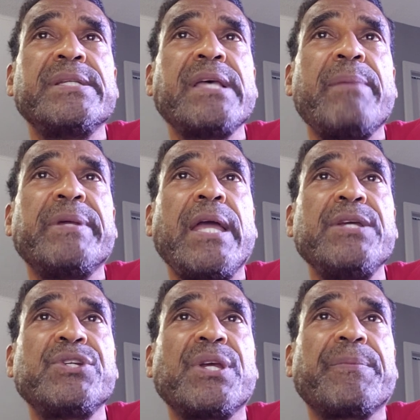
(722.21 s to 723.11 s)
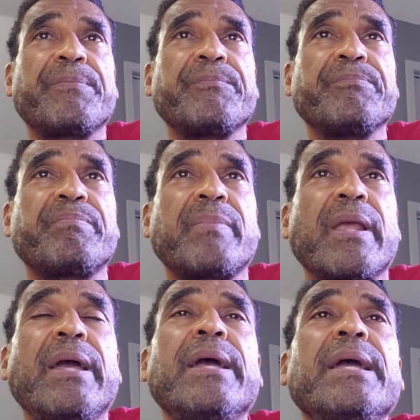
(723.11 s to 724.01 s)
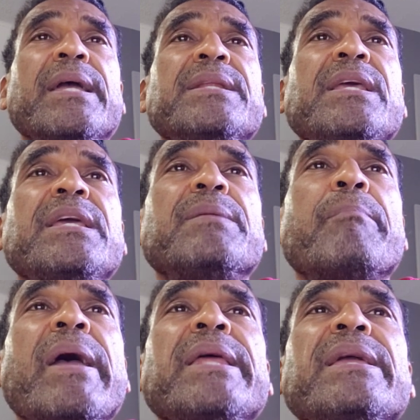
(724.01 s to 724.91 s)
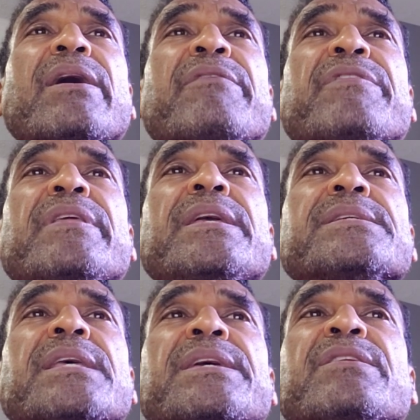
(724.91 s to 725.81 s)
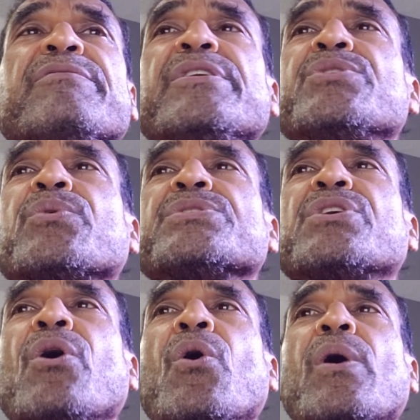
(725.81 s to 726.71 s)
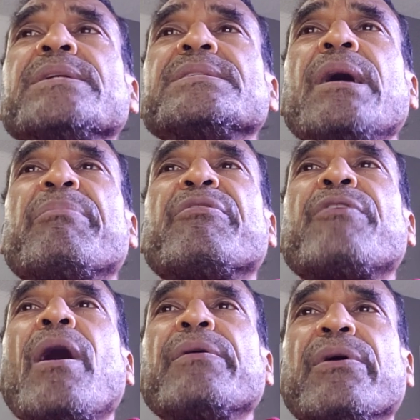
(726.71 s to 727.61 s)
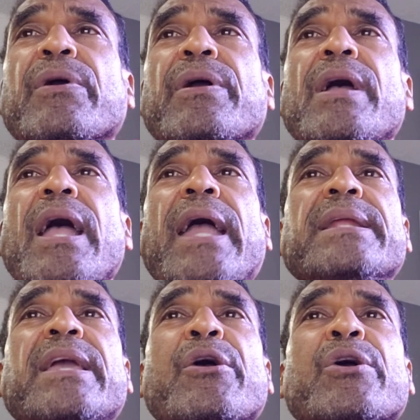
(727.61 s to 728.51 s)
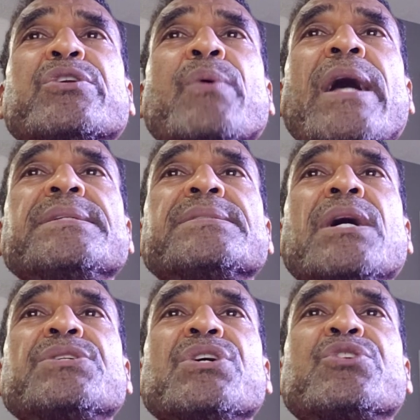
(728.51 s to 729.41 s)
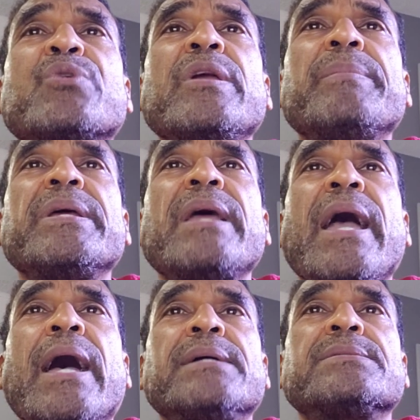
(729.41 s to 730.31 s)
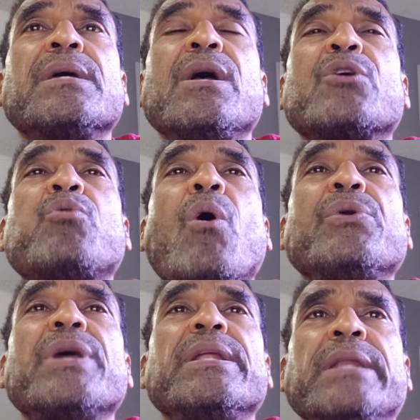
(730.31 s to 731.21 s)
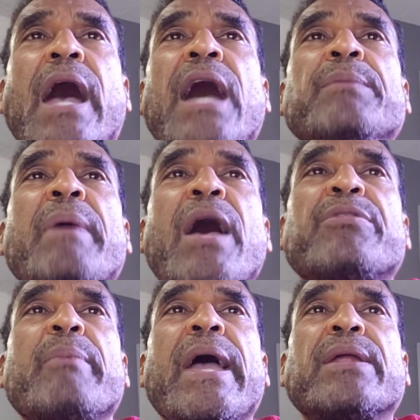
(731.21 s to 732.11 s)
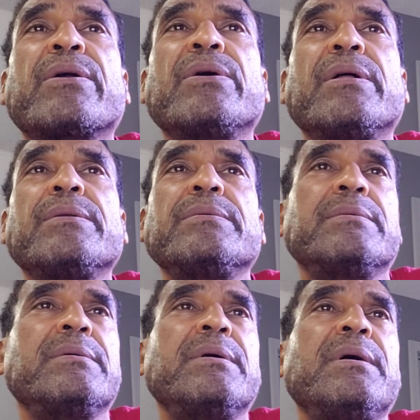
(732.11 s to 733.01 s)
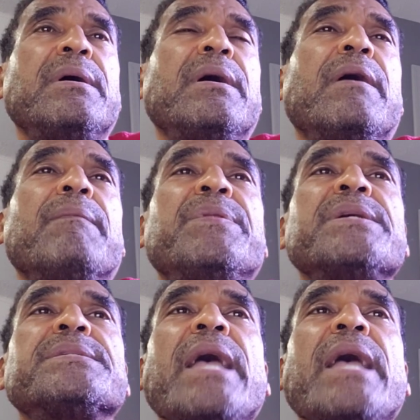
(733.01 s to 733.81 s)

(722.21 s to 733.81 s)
examination. Indeed, many of these individuals go a step farther and characterize such a treatment as, quote, non mathematical, this